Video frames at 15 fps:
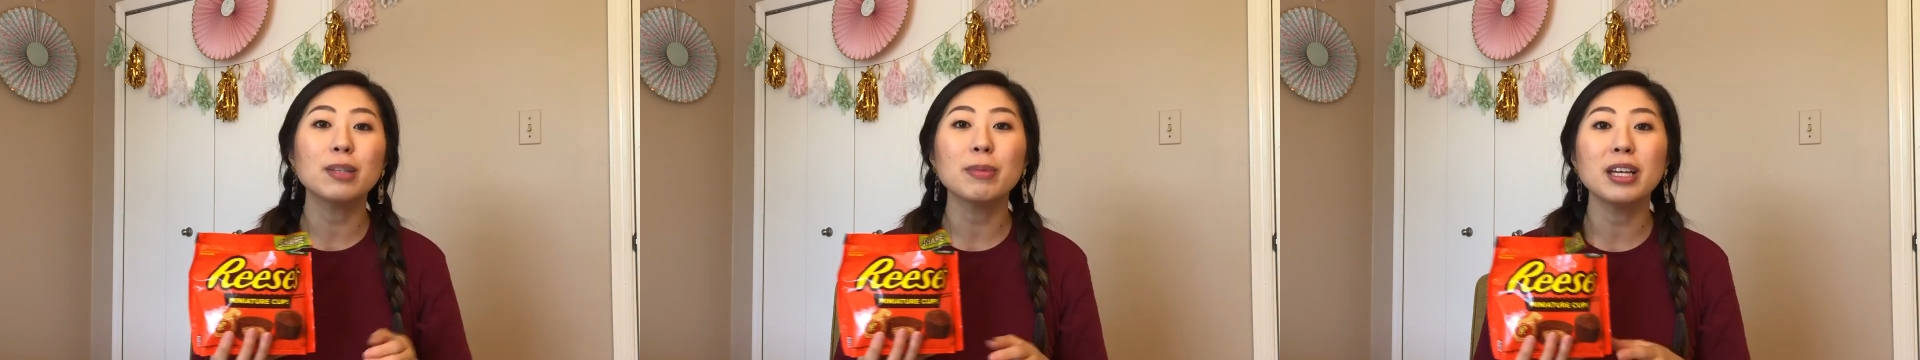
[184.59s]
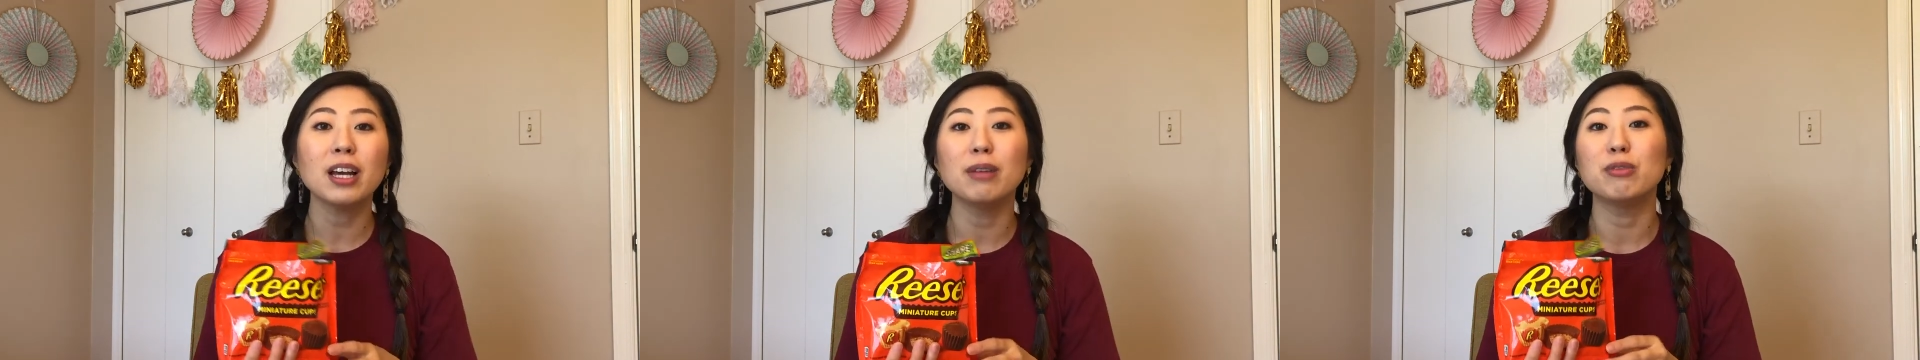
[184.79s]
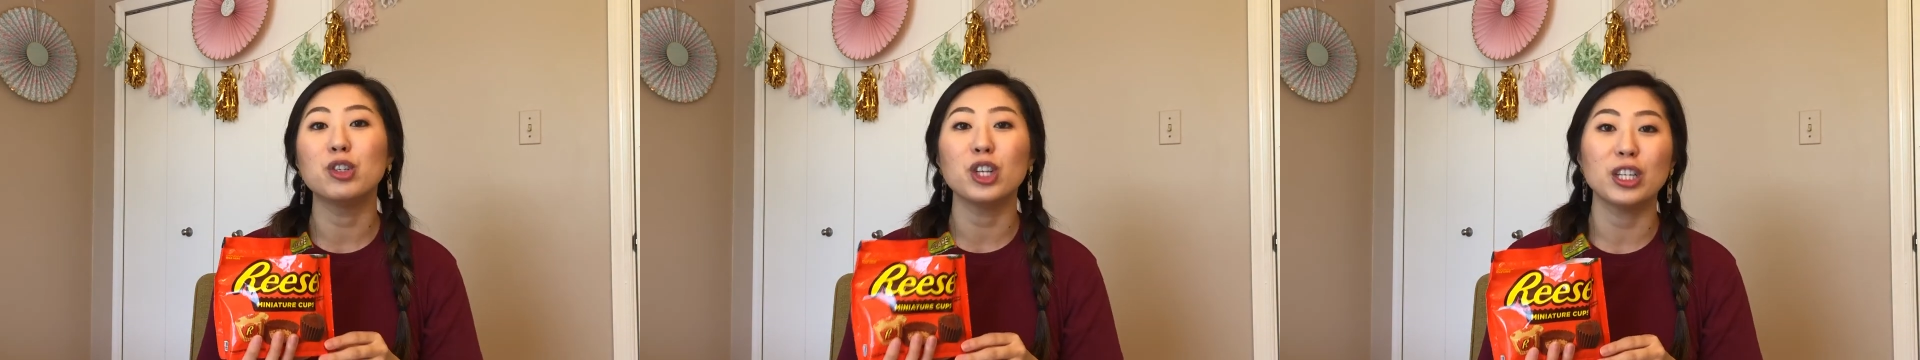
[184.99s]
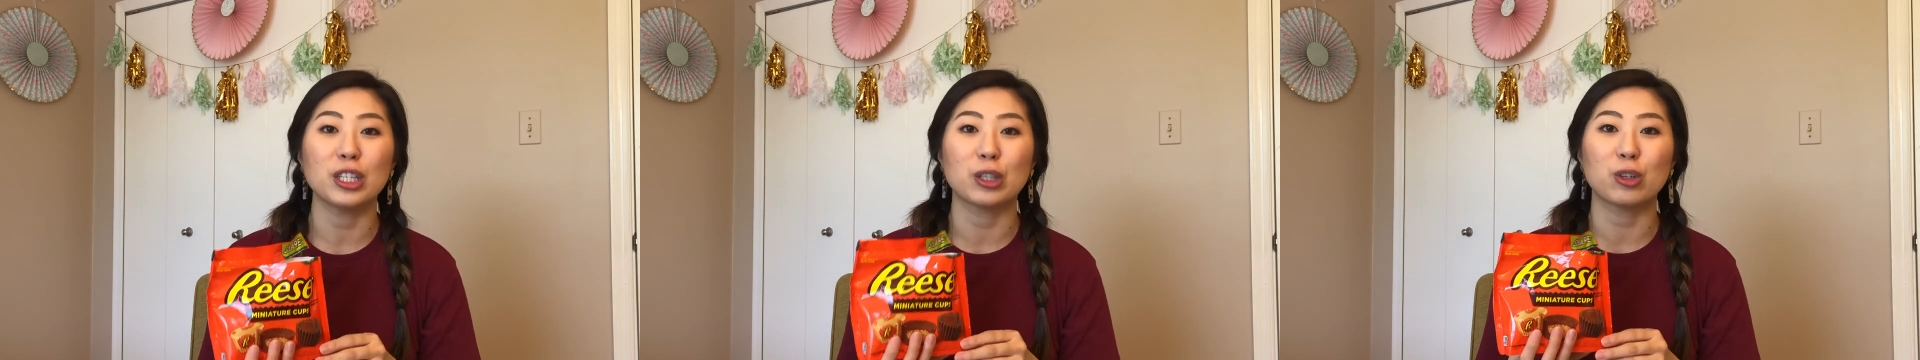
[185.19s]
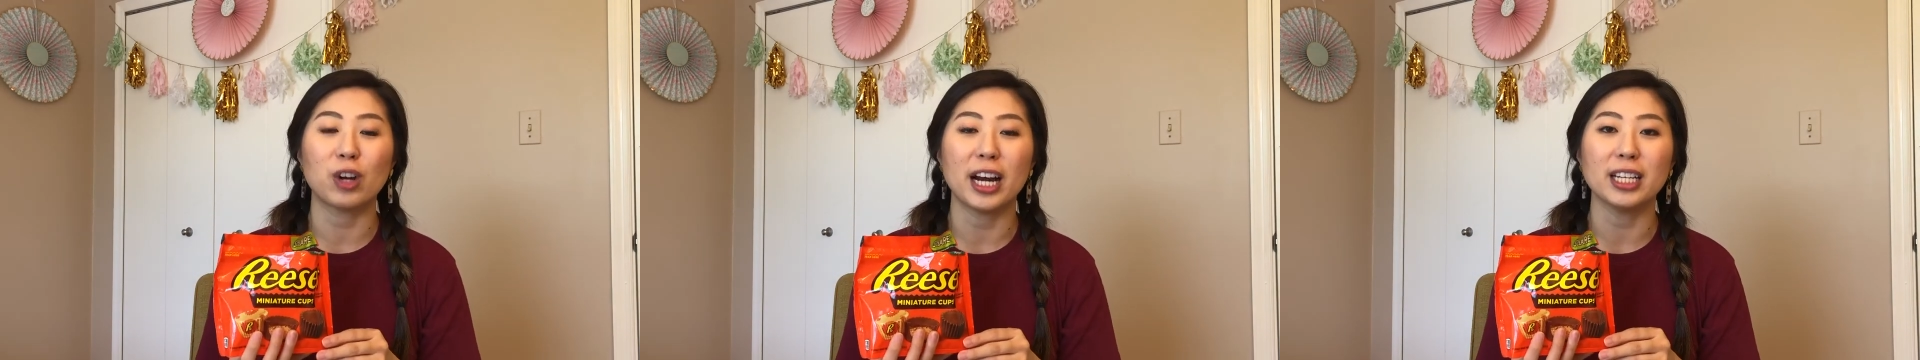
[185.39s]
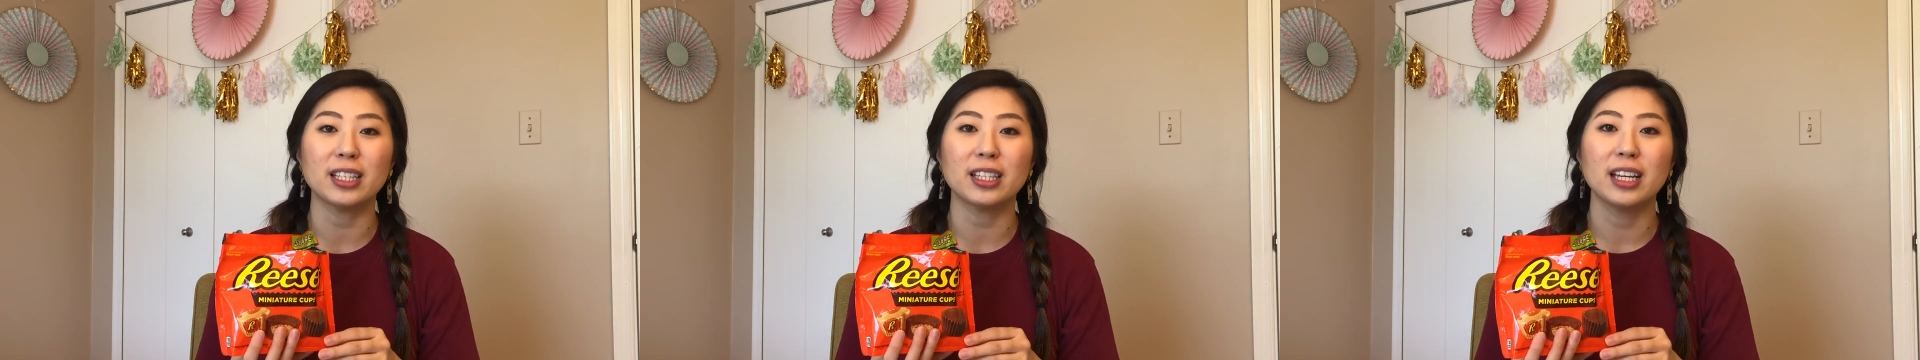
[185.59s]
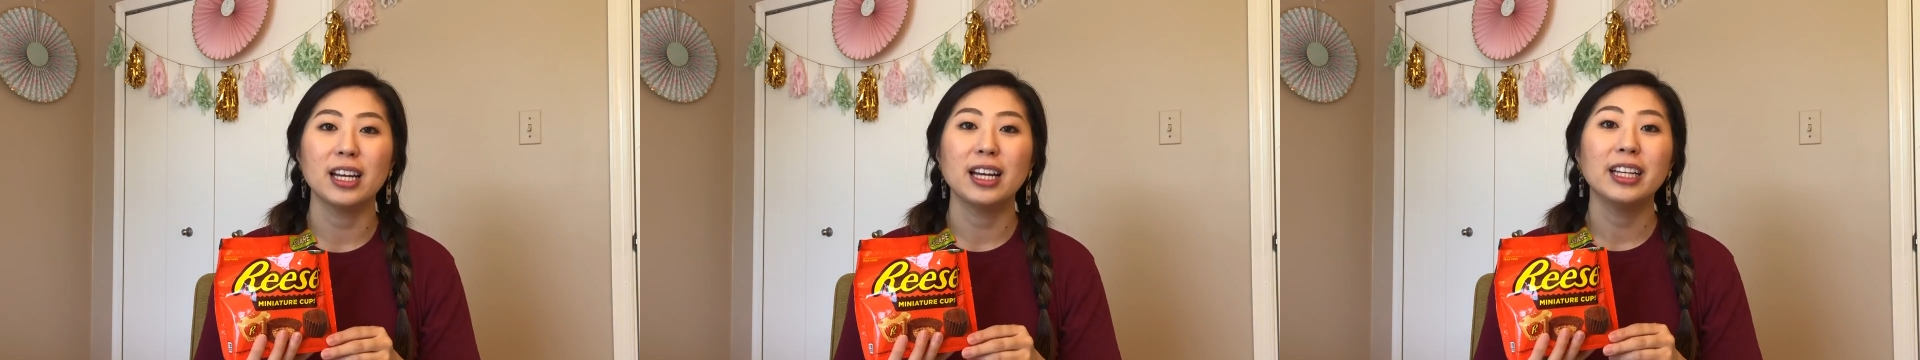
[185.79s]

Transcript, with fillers: me of Jesus Christ.